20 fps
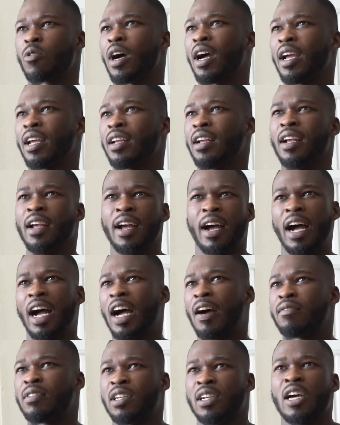it, right?
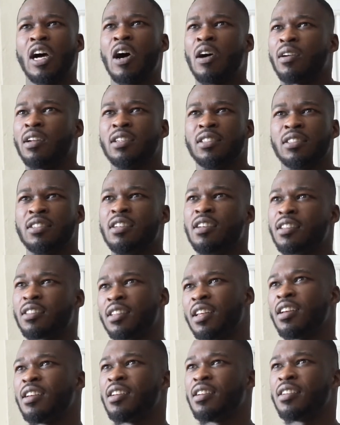I've done all these
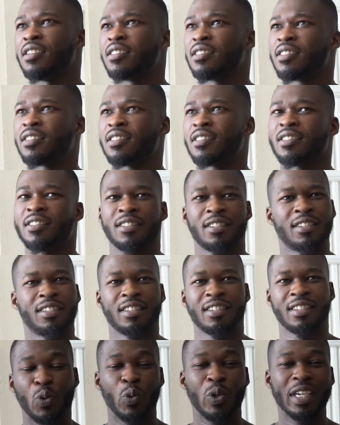good things.
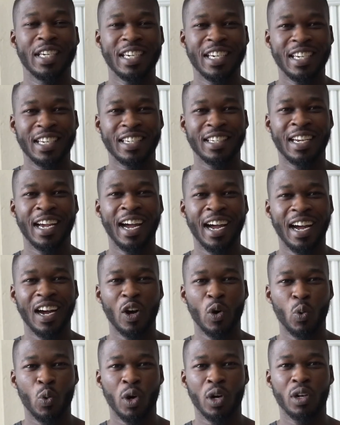We
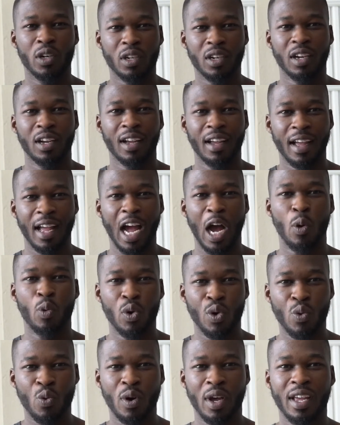cannot work our
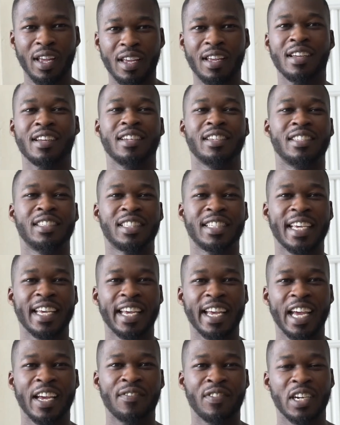way to
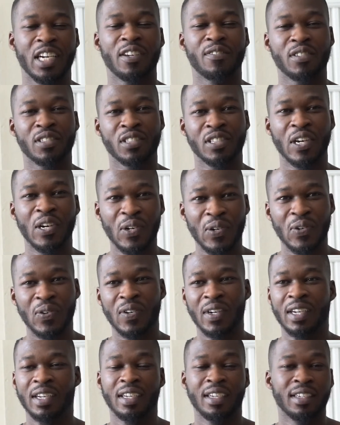heaven. If
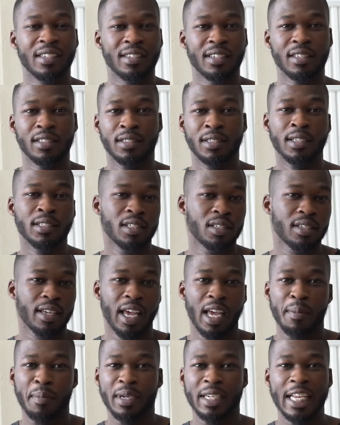so, then Jesus
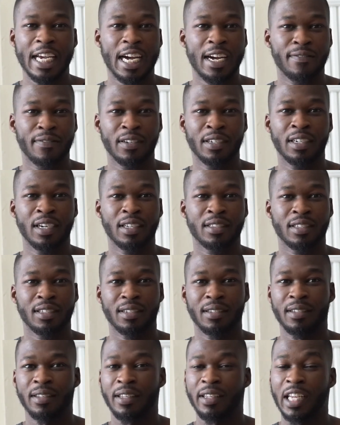came and died for
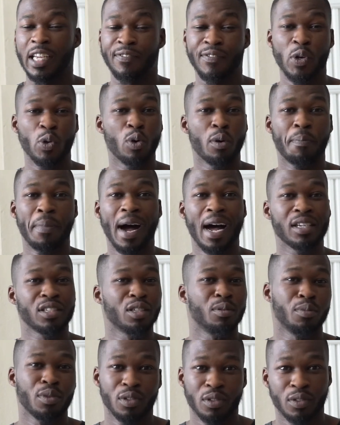nothing, if it were
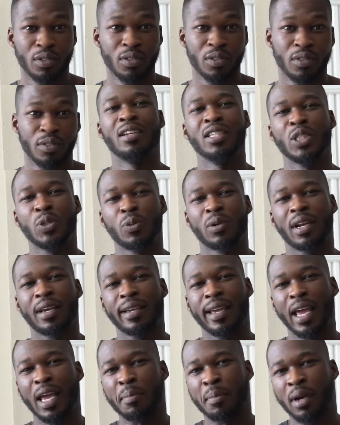possible. So
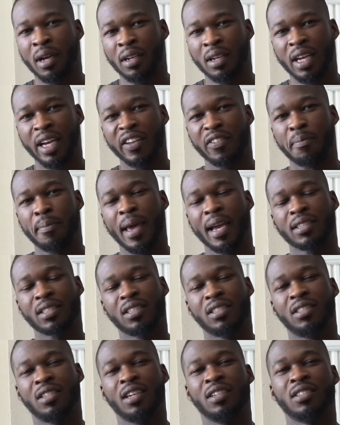when I gave my life
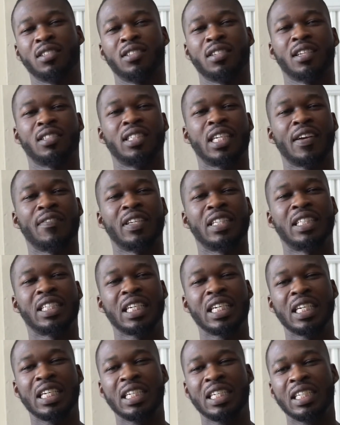back to Jesus at
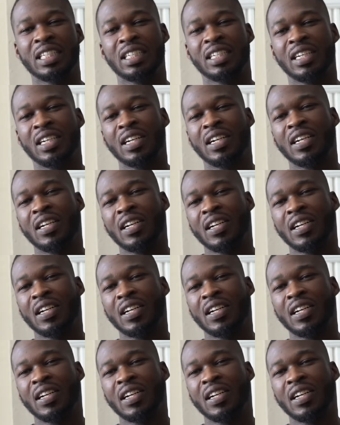seventeen,